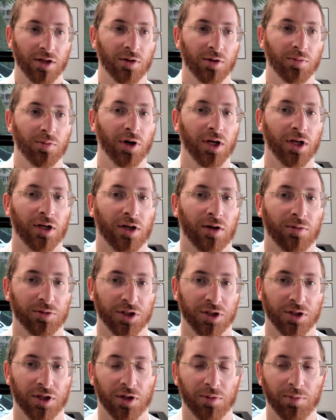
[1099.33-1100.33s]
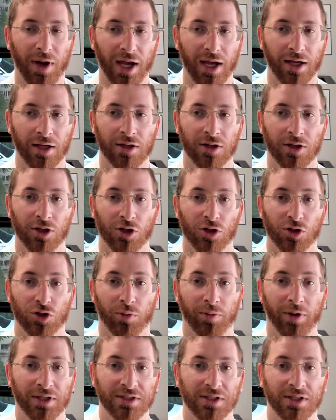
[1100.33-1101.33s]
The money comes into the bank.
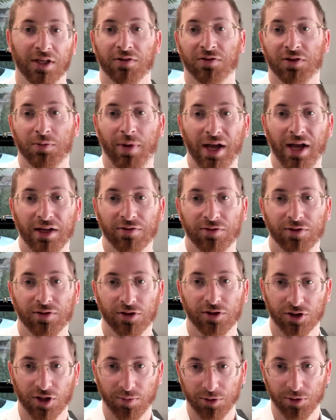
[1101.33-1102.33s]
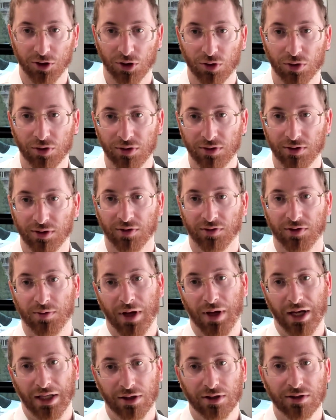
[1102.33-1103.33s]
So basically, if the bank fills up, it's good. If the
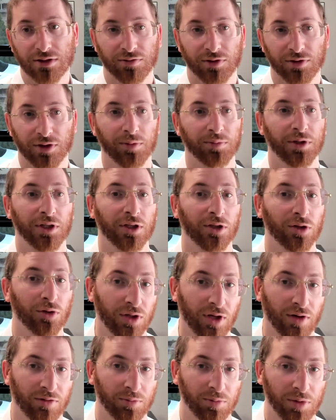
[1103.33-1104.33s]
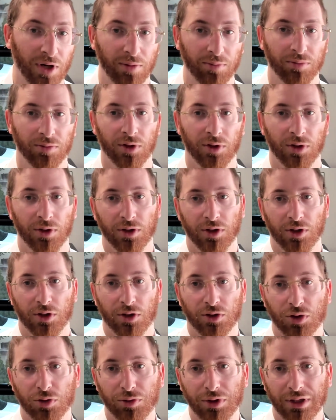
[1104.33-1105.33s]
bank doesn't fill up, then you have a problem.
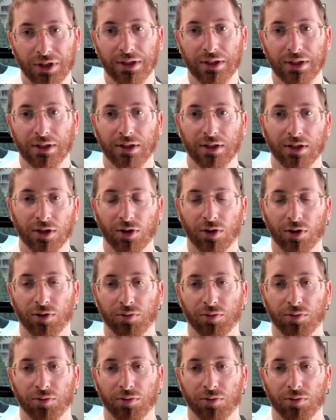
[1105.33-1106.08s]
So really,